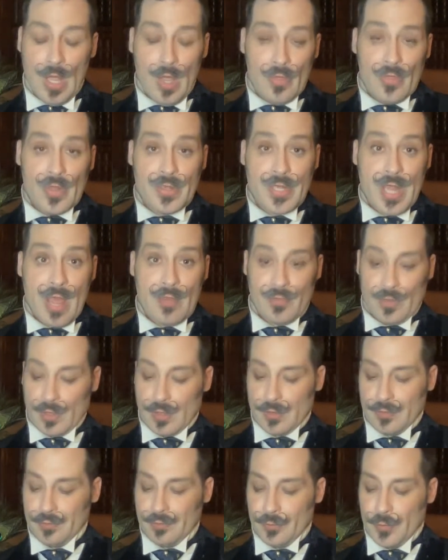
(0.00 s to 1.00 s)
The
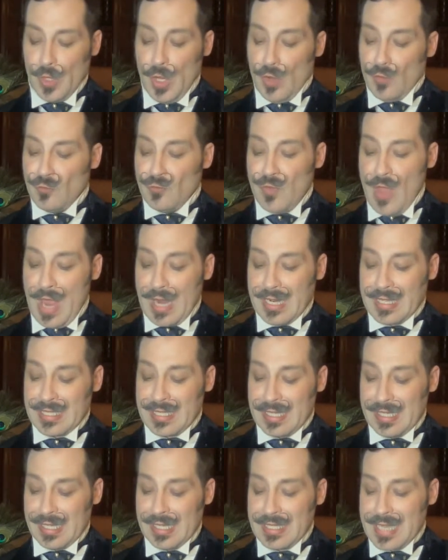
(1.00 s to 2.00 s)
devil
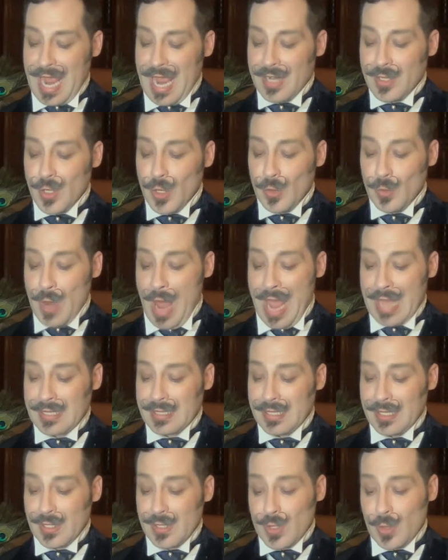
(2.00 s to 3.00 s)
vexes and
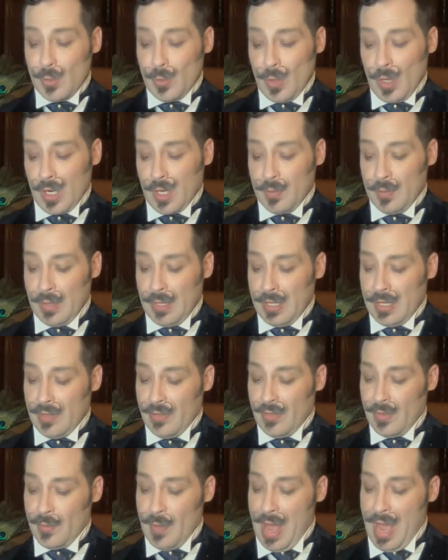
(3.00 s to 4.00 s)
harasses the workmen
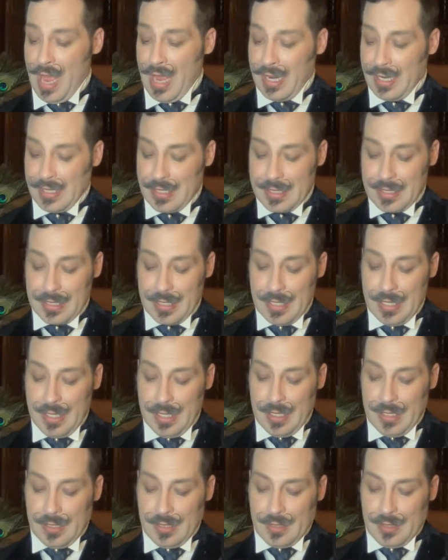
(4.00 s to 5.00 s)
in the mines,
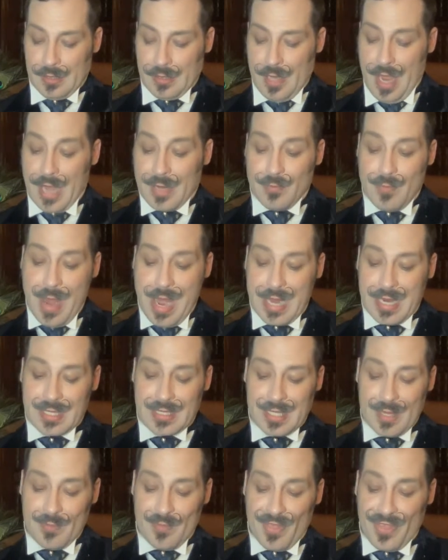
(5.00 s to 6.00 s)
and
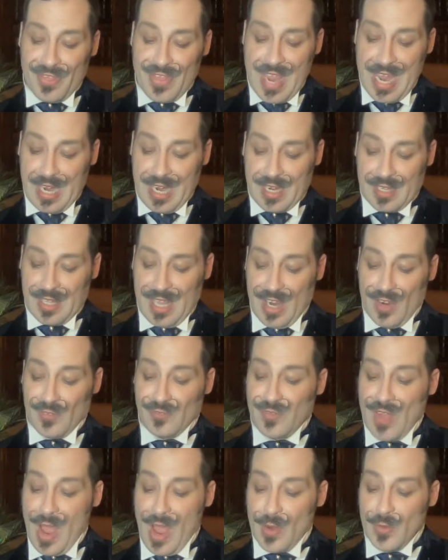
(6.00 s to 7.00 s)
makes them think they
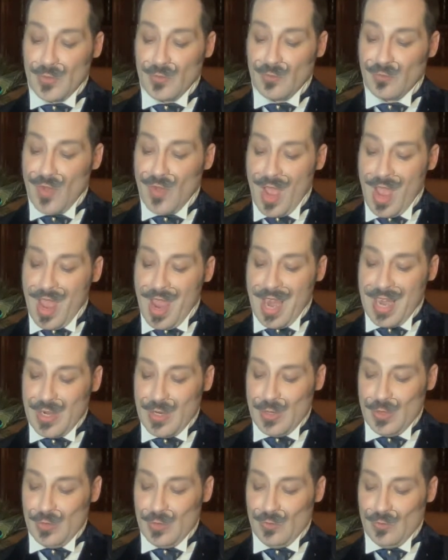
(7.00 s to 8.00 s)
have found
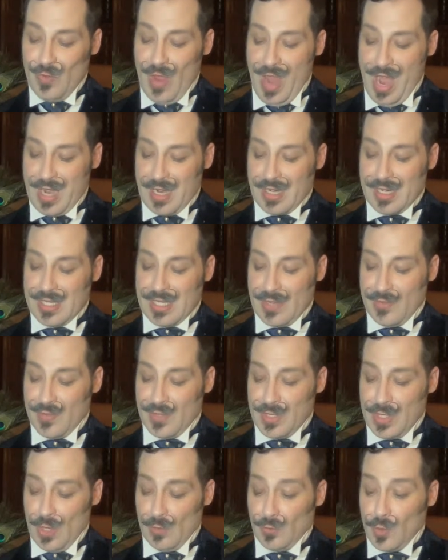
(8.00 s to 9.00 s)
fine new veins of
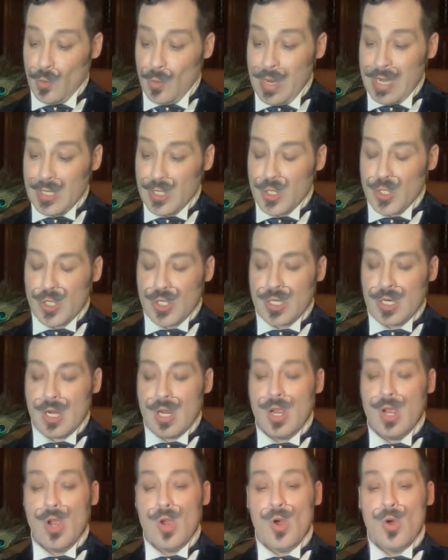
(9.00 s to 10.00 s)
silver, which,
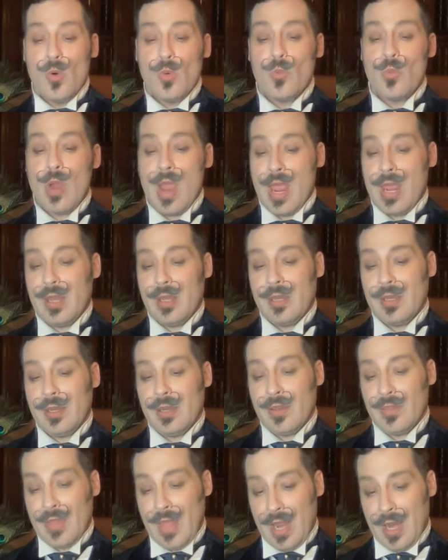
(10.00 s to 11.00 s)

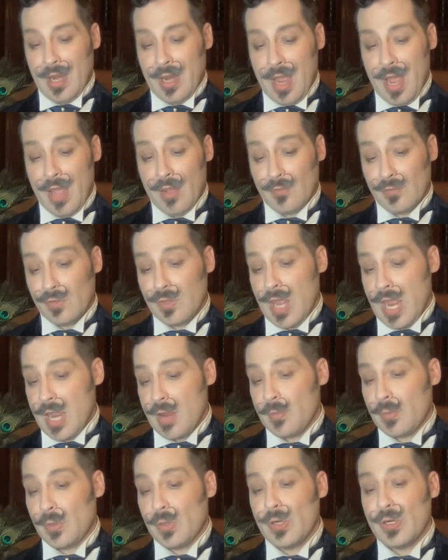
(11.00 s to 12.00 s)
when they have
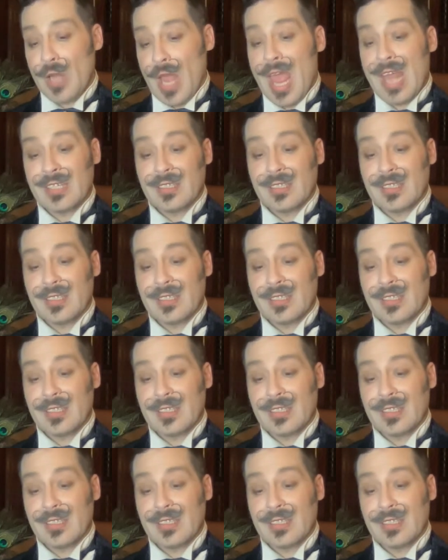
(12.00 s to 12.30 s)
labored,